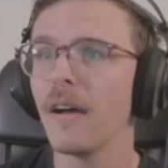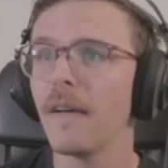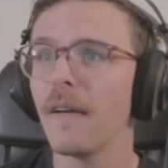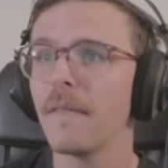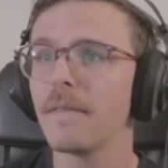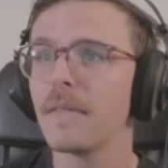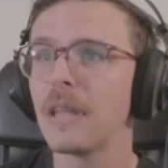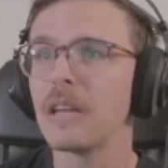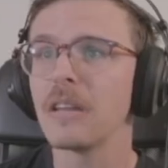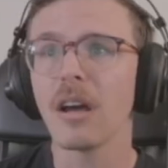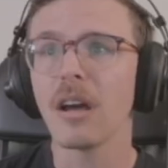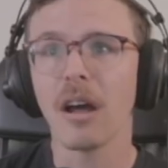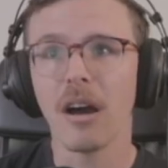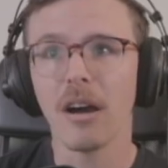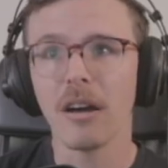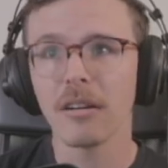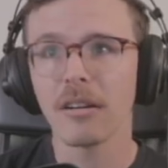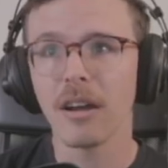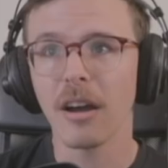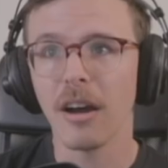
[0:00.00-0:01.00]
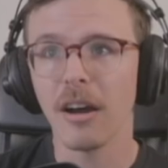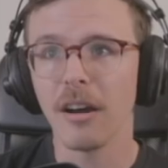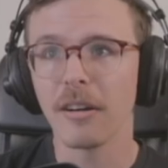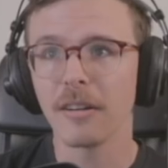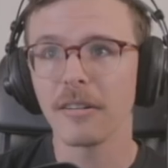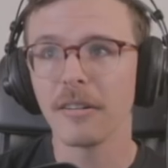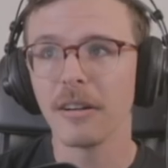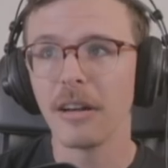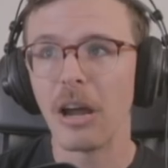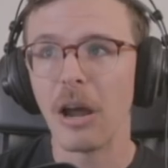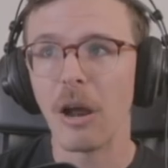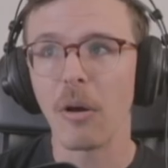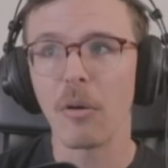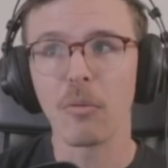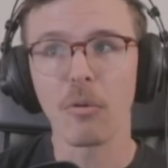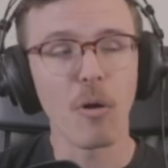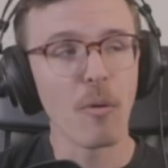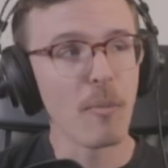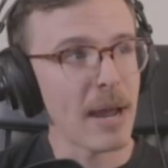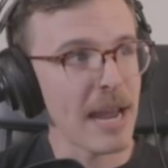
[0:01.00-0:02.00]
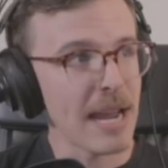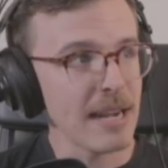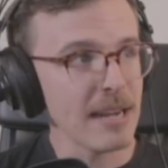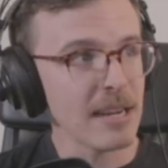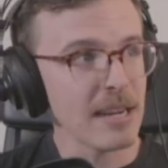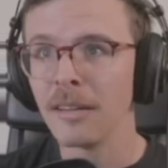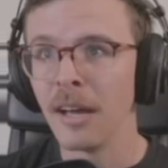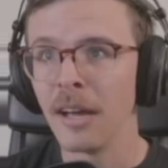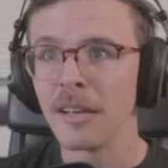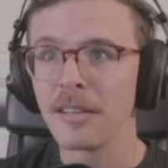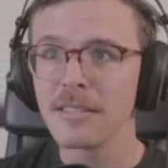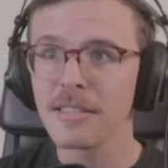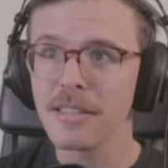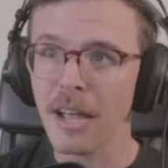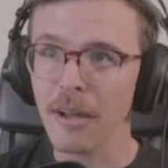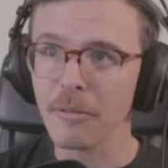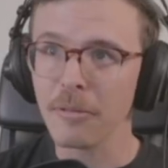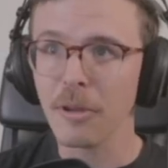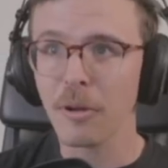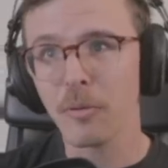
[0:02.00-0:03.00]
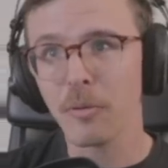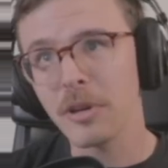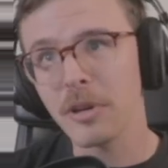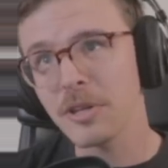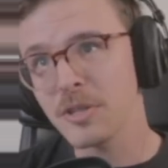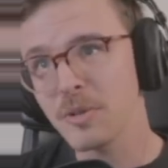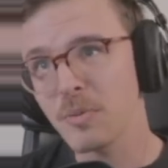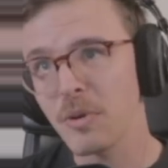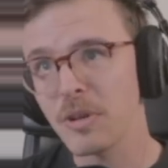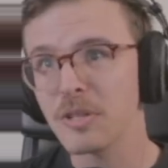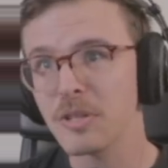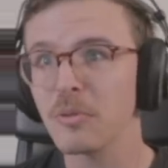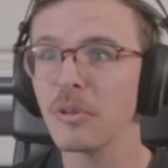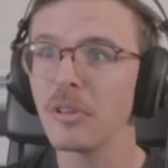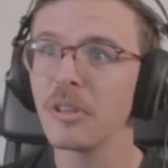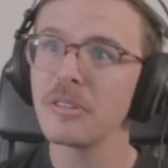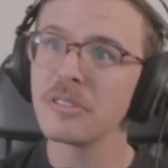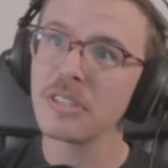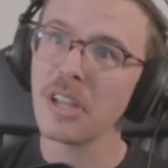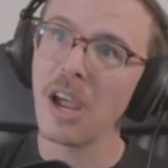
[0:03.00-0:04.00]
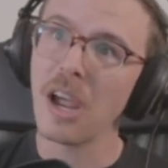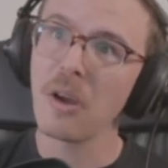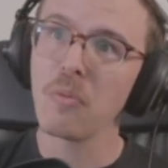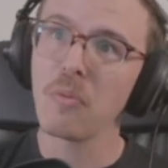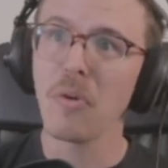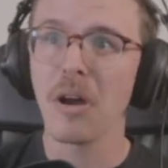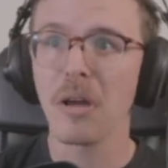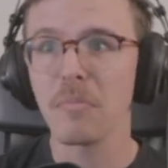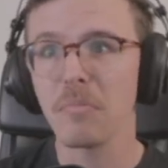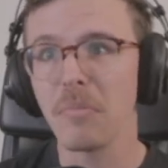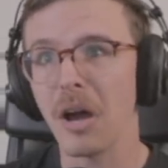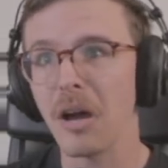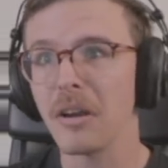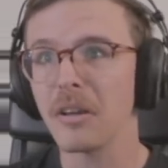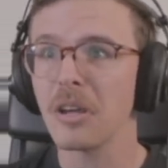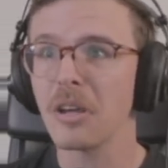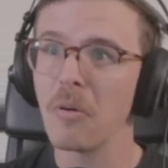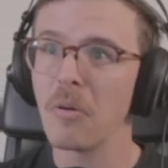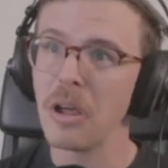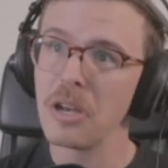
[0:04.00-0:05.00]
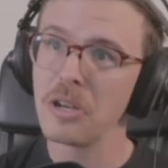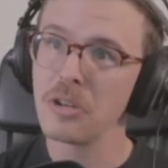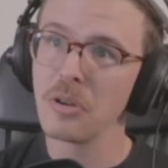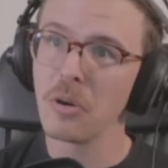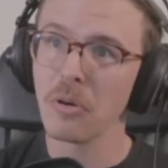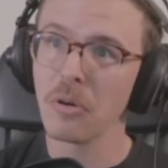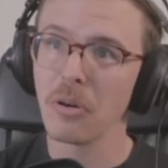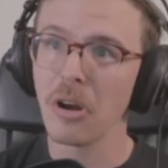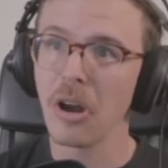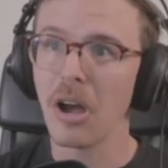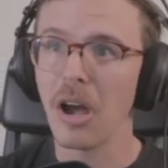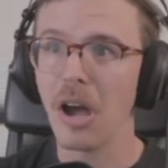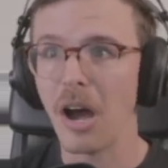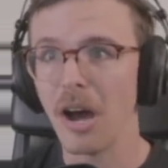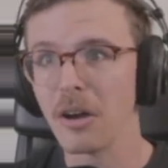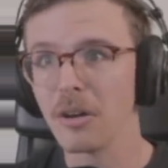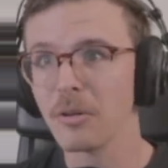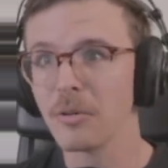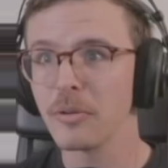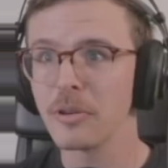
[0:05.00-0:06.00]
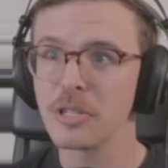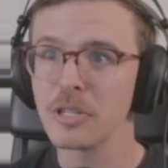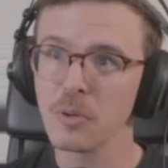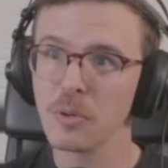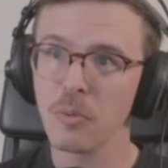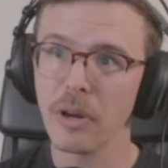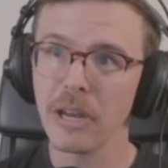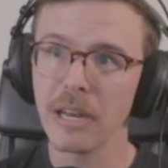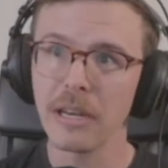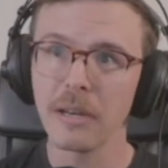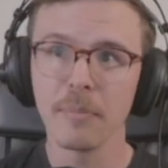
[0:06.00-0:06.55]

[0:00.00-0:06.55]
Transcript: Then you got Hong Kong, Romania, South Korea, Switzerland, Taiwan, Monaco, Andorra, Hungary, Sweden.